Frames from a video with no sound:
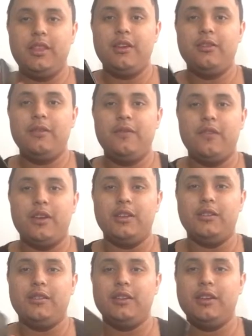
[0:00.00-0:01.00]
there's the
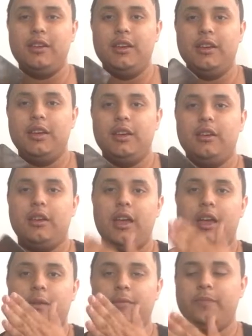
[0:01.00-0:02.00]
front,
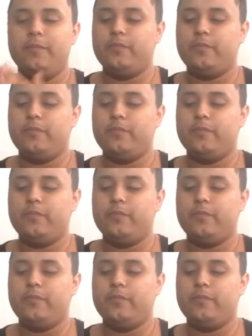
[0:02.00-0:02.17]
okay.